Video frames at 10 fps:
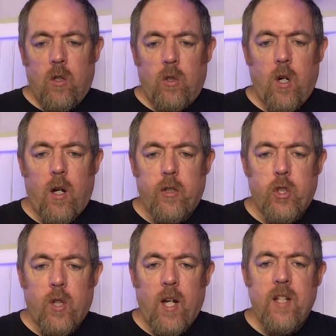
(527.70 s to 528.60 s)
God,
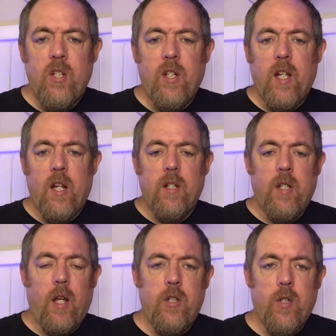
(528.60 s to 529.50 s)
trying to get
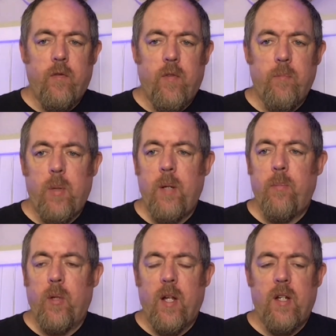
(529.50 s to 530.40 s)
attention from
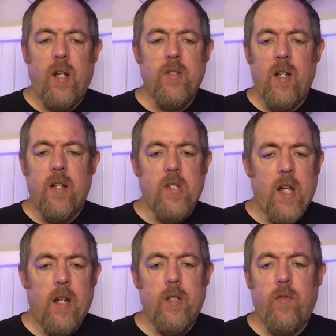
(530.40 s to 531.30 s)
people that does not
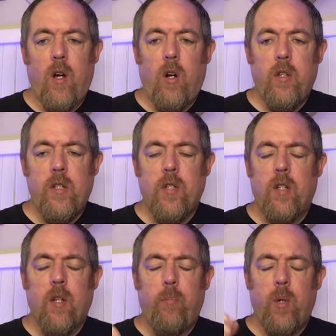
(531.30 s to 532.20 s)
satisfy. All these
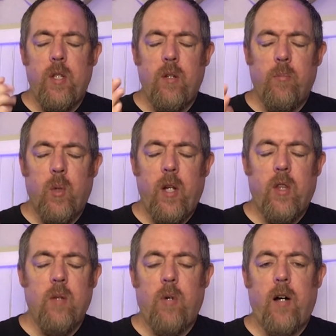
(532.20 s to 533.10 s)
things, I pray that you
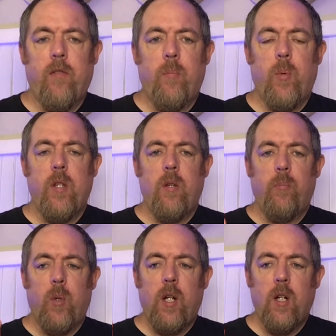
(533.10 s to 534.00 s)
break them off. I pray that you
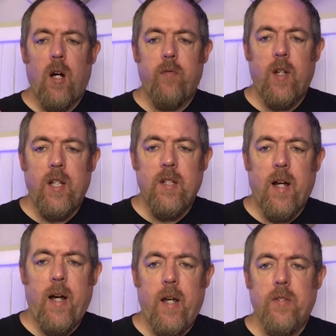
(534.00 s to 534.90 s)
break off any
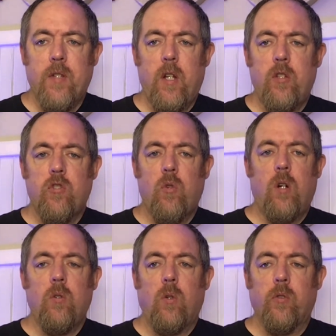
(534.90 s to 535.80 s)
ties, any
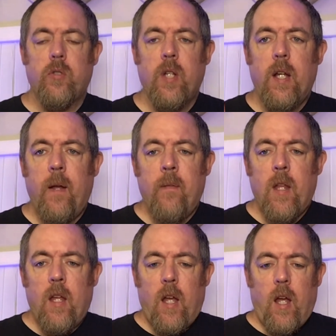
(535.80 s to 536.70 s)
strongholds,
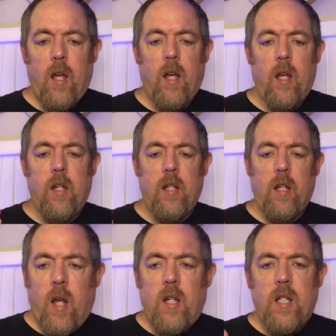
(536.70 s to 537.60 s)

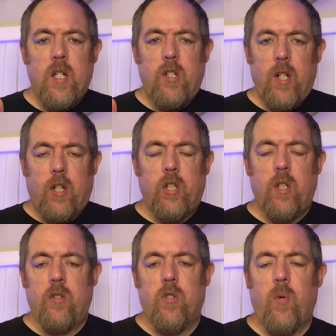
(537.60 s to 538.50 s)
any any
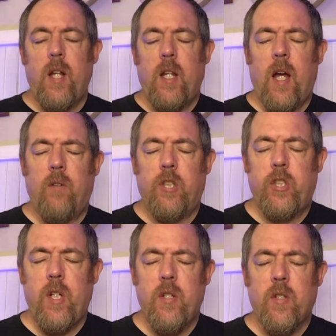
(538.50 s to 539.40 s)
addictions right now in
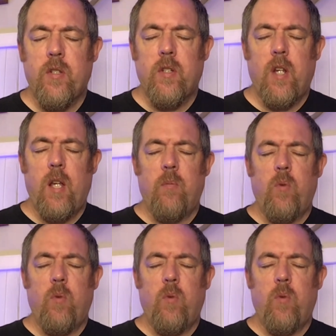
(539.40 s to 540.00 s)
Jesus' name.